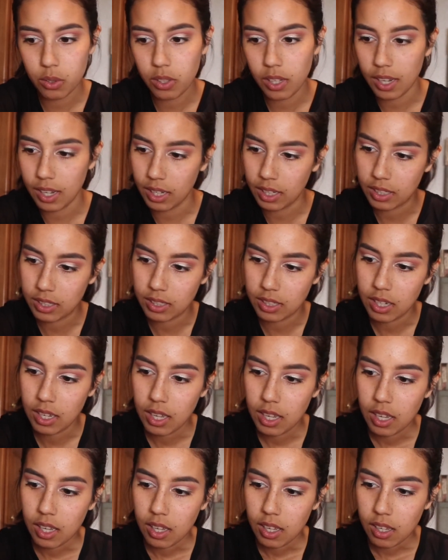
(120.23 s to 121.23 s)
can.
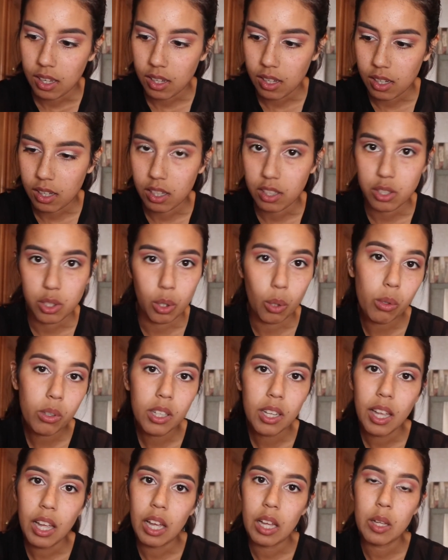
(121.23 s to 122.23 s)

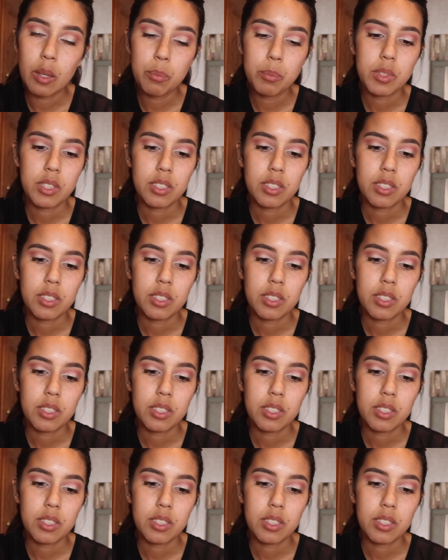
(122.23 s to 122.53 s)
Yoga helps,